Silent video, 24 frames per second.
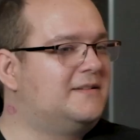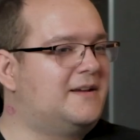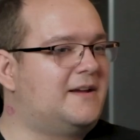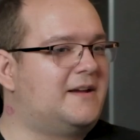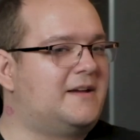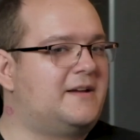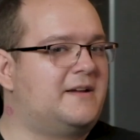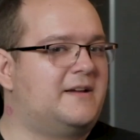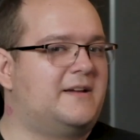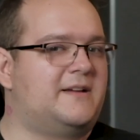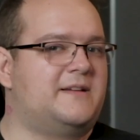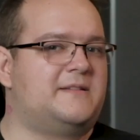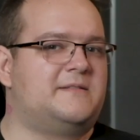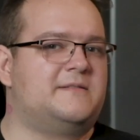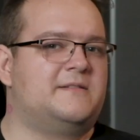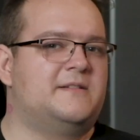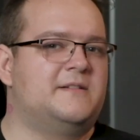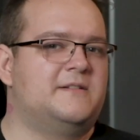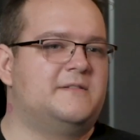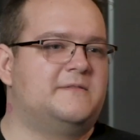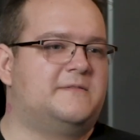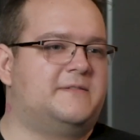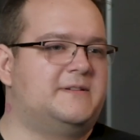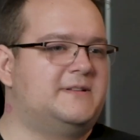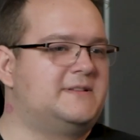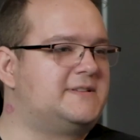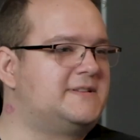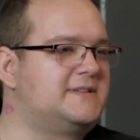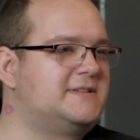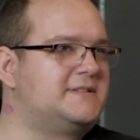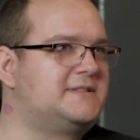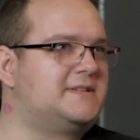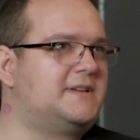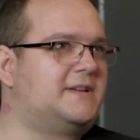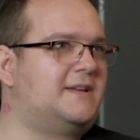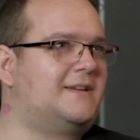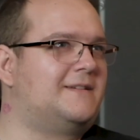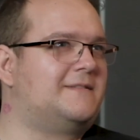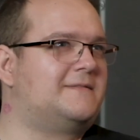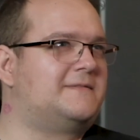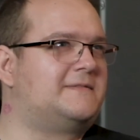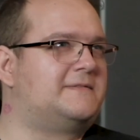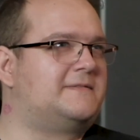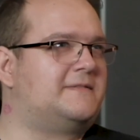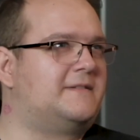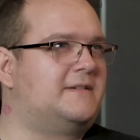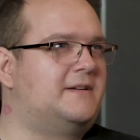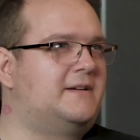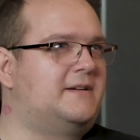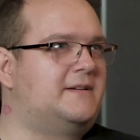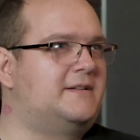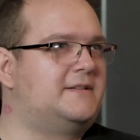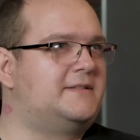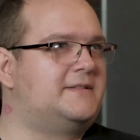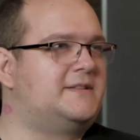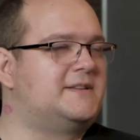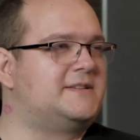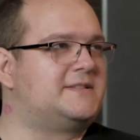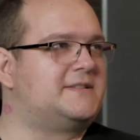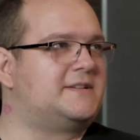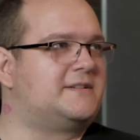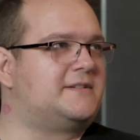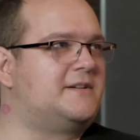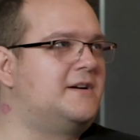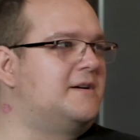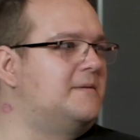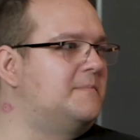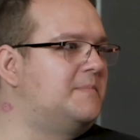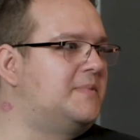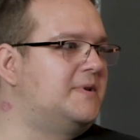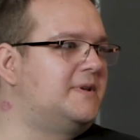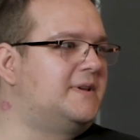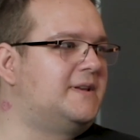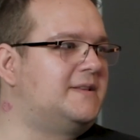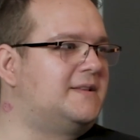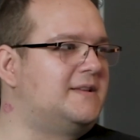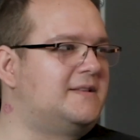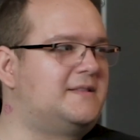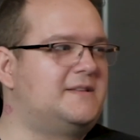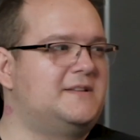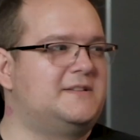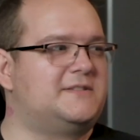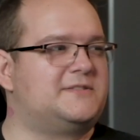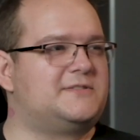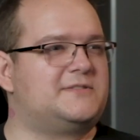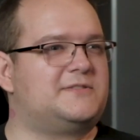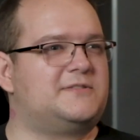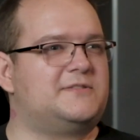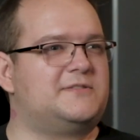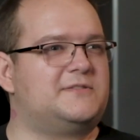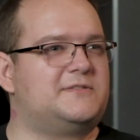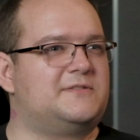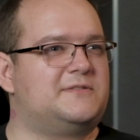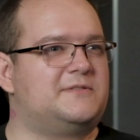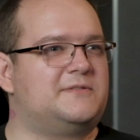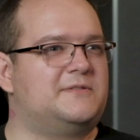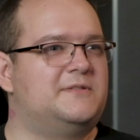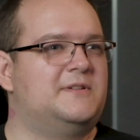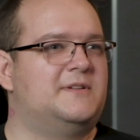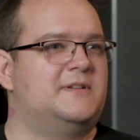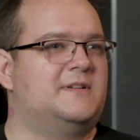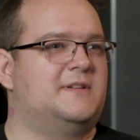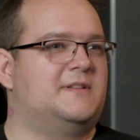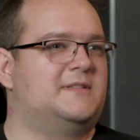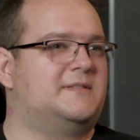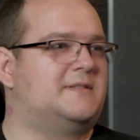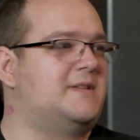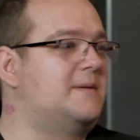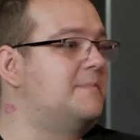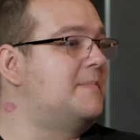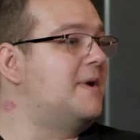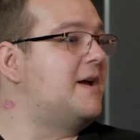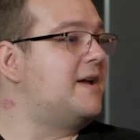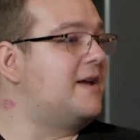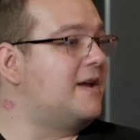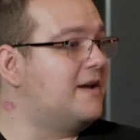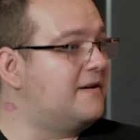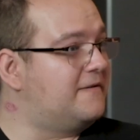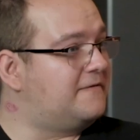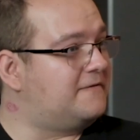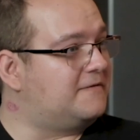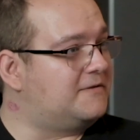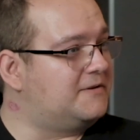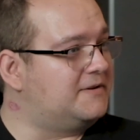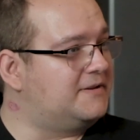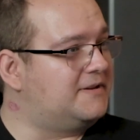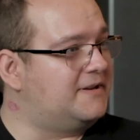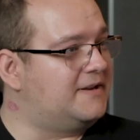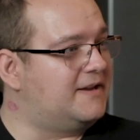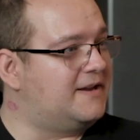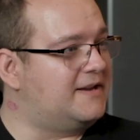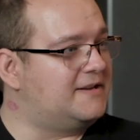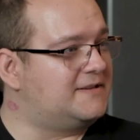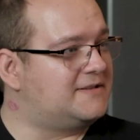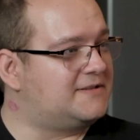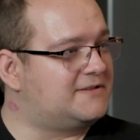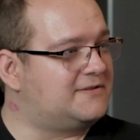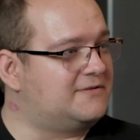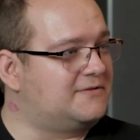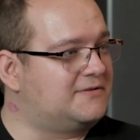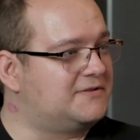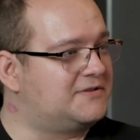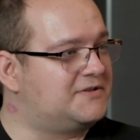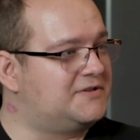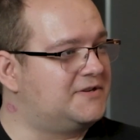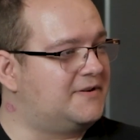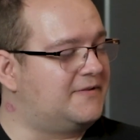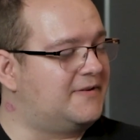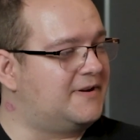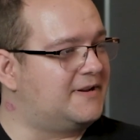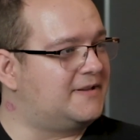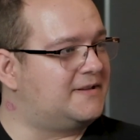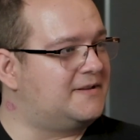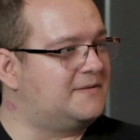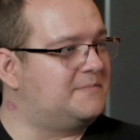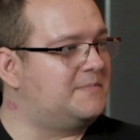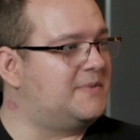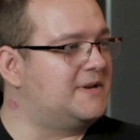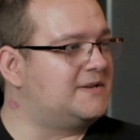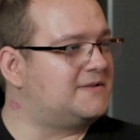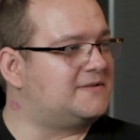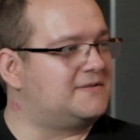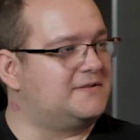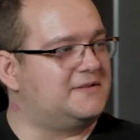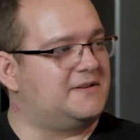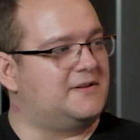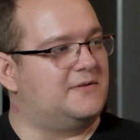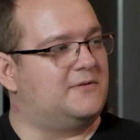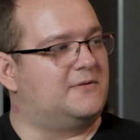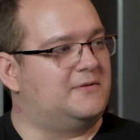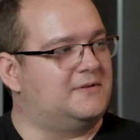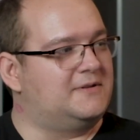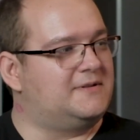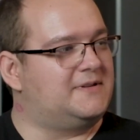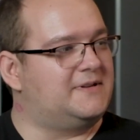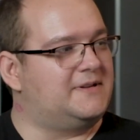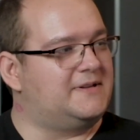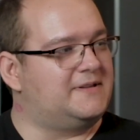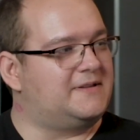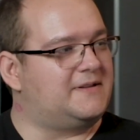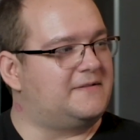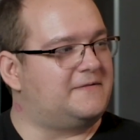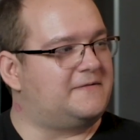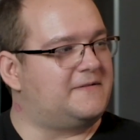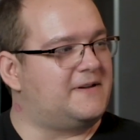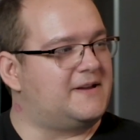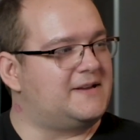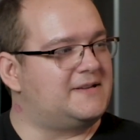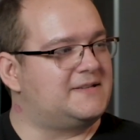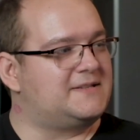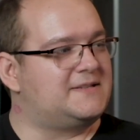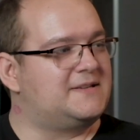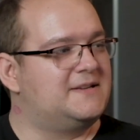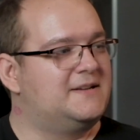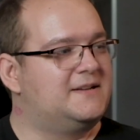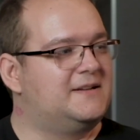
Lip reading: Yeah, and for instance, if there's a company that they might have already a source generator based on the old interface,